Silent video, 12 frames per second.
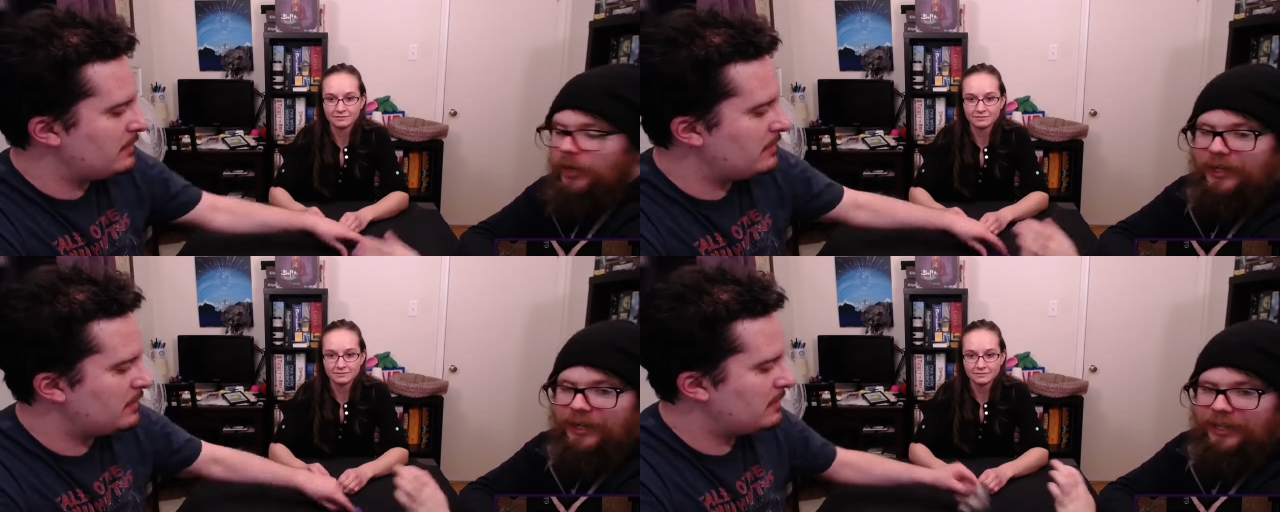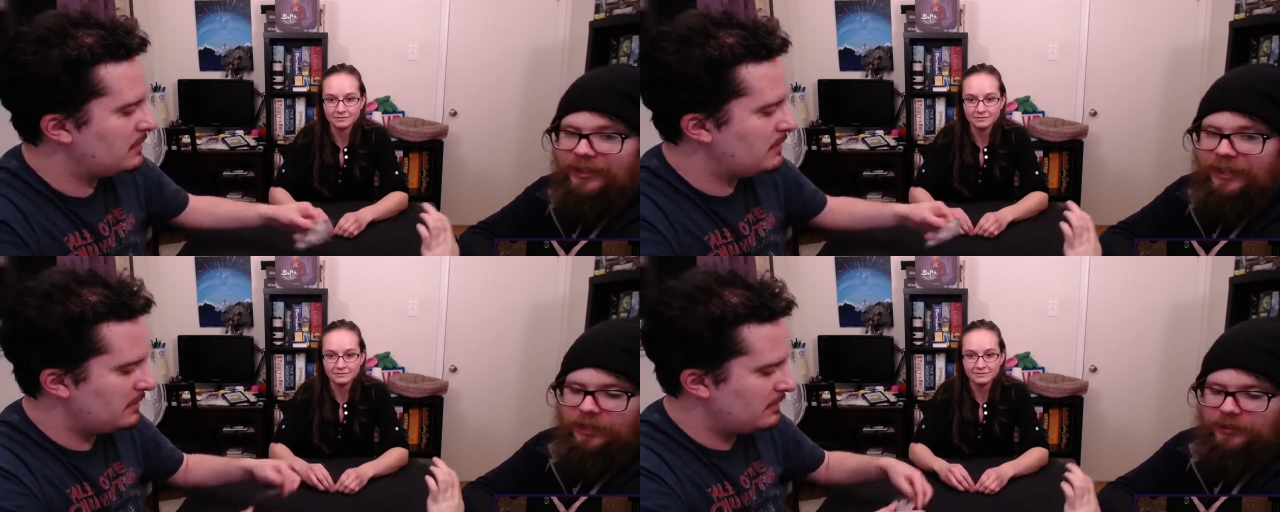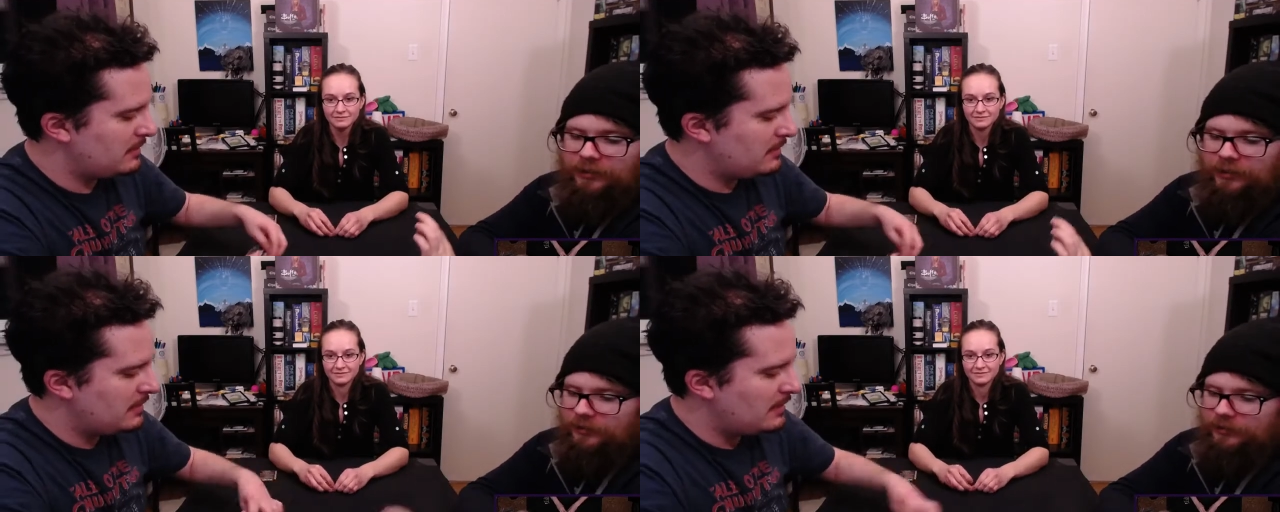Speaker 1: to get there.
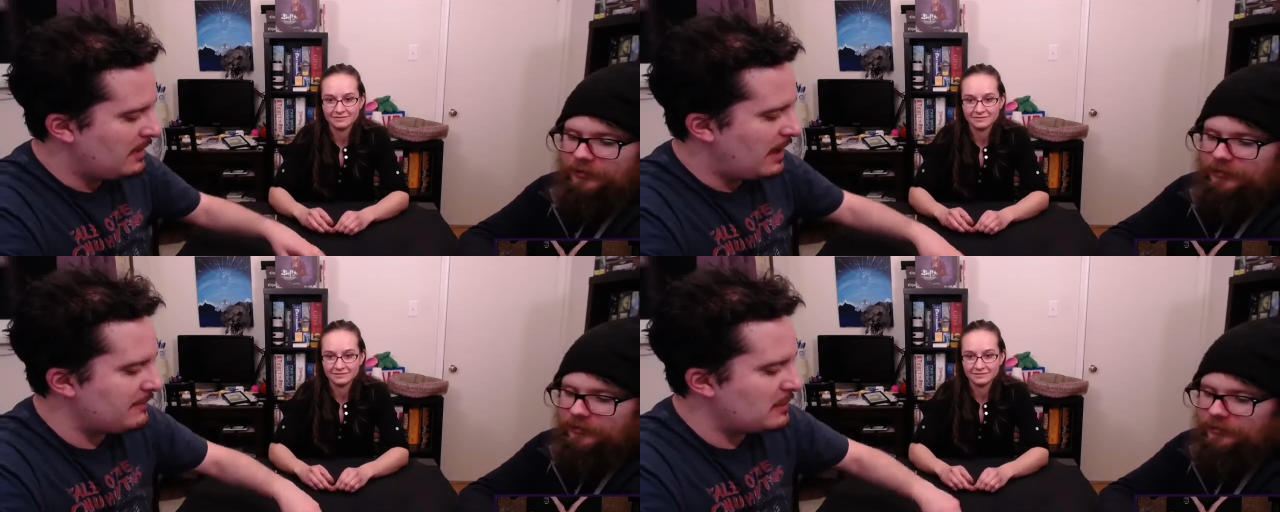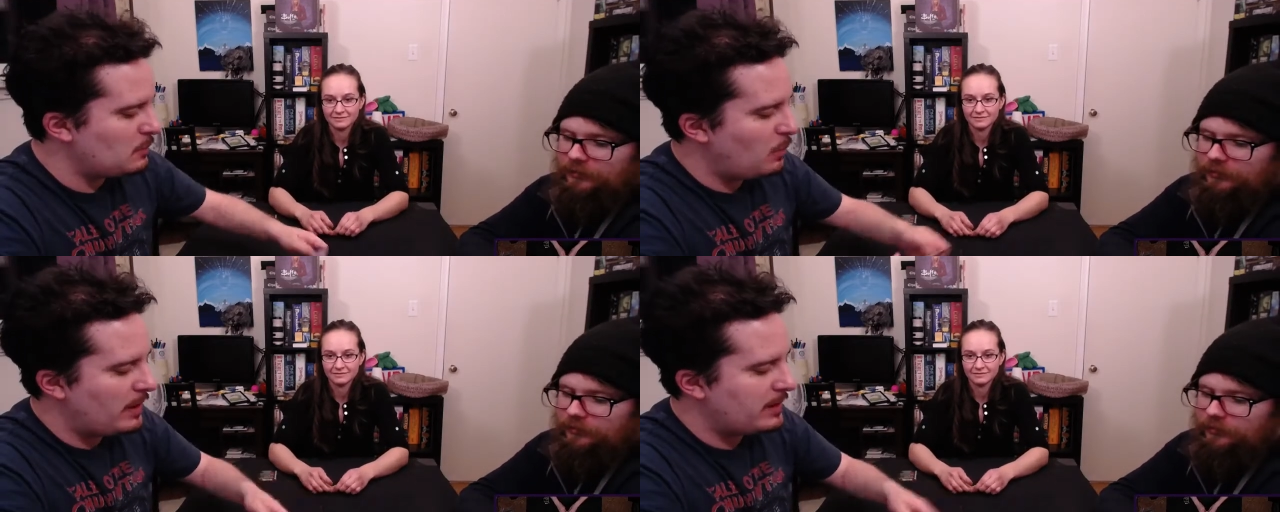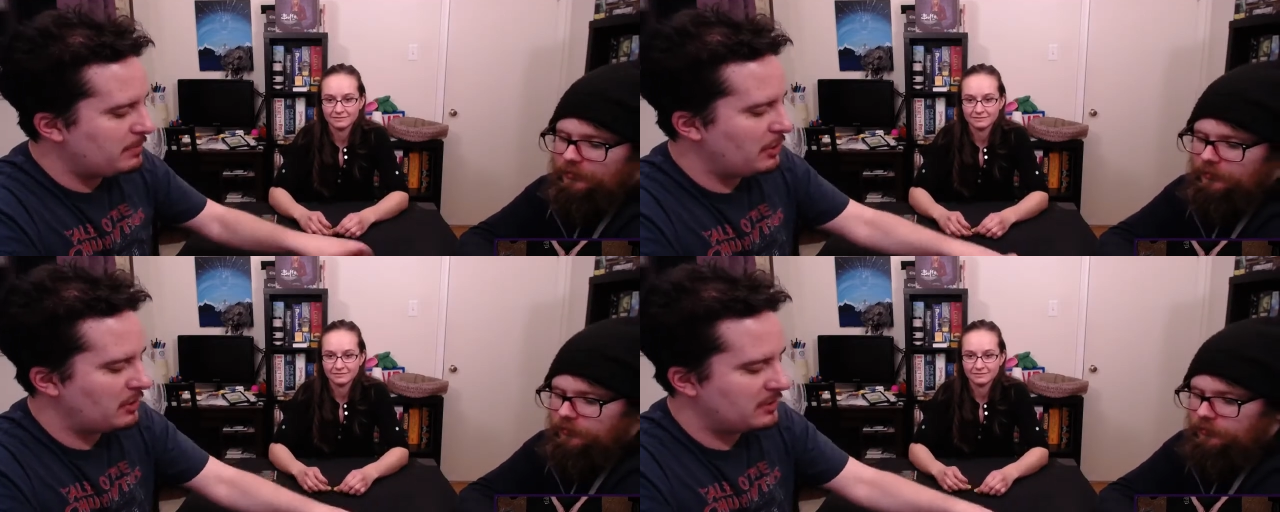
Speaker 2: Having one
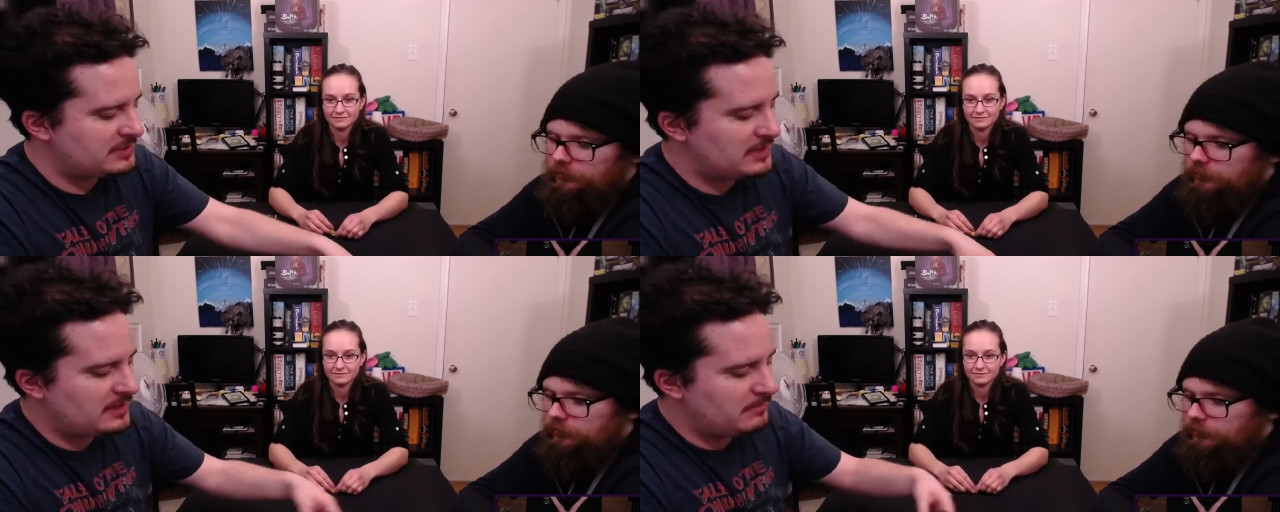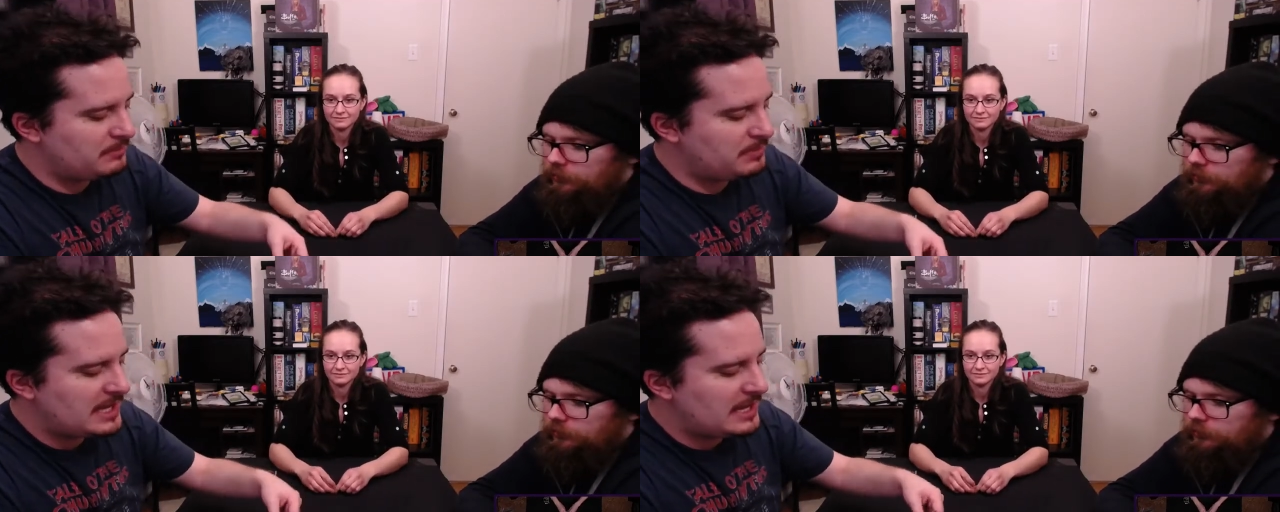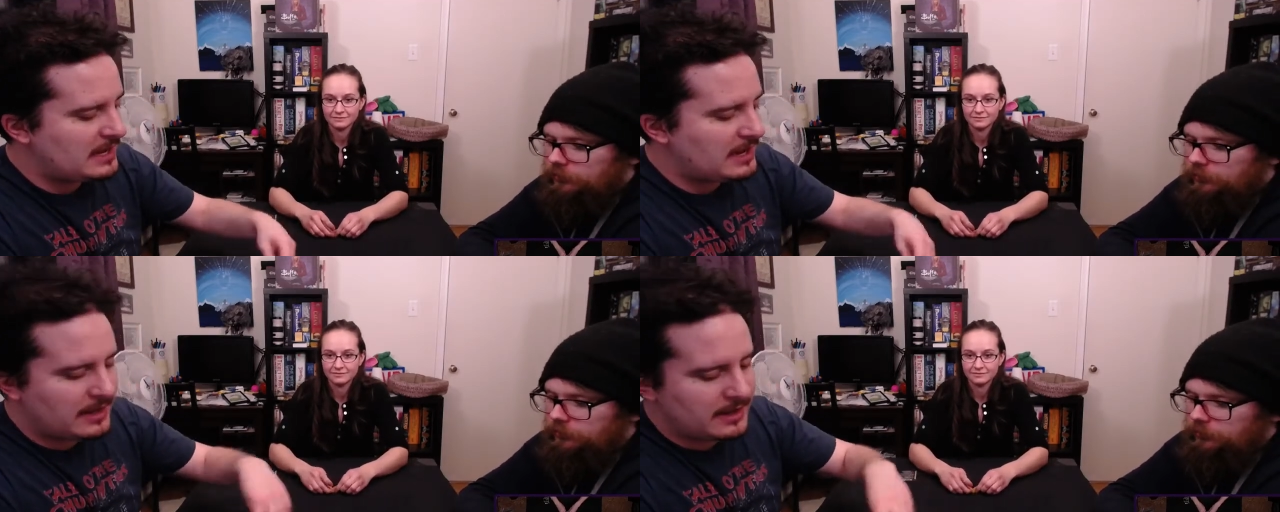person be
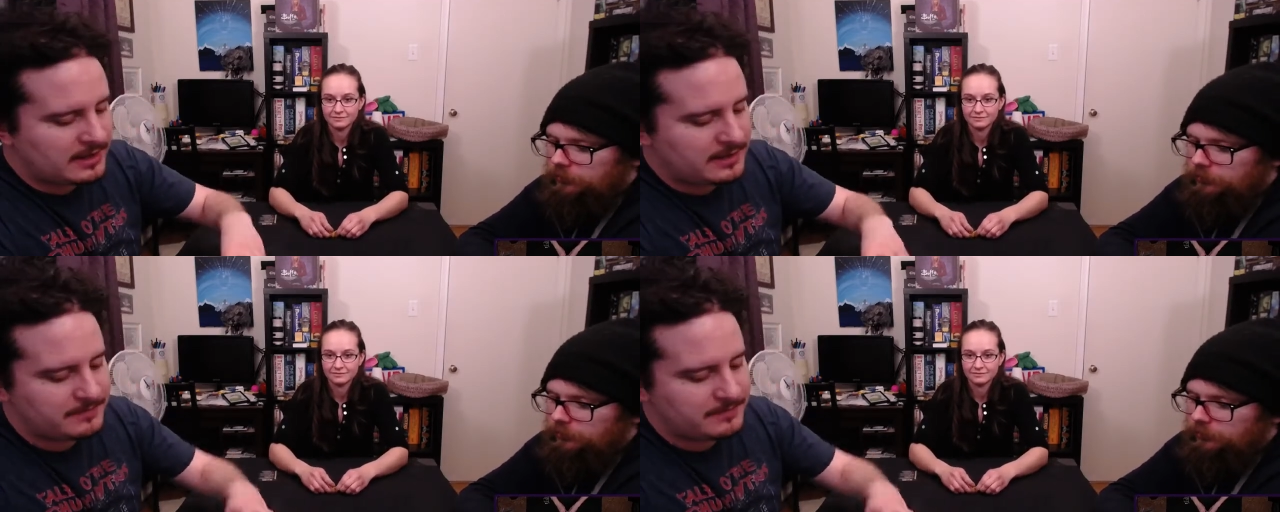uh,